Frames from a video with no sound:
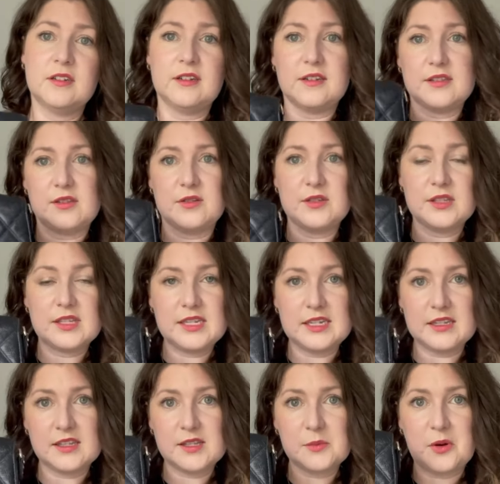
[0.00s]
As you can see,
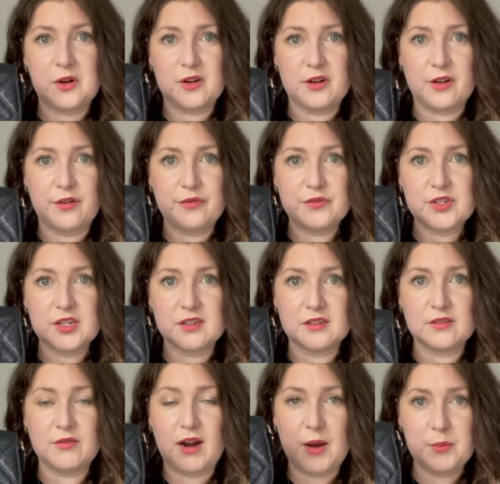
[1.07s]
it's small enough to
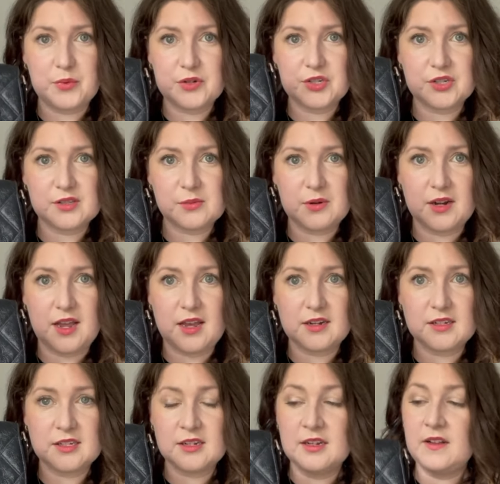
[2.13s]
grab with just one
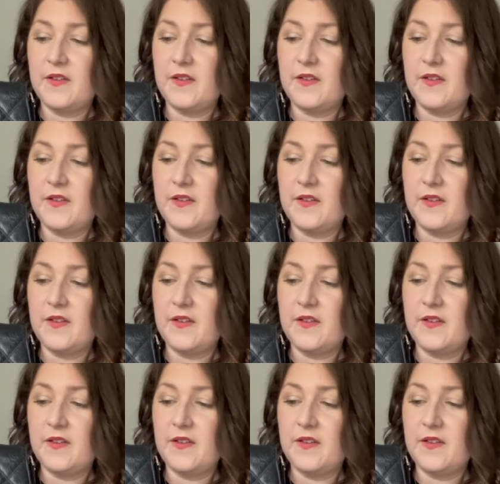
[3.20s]
hand.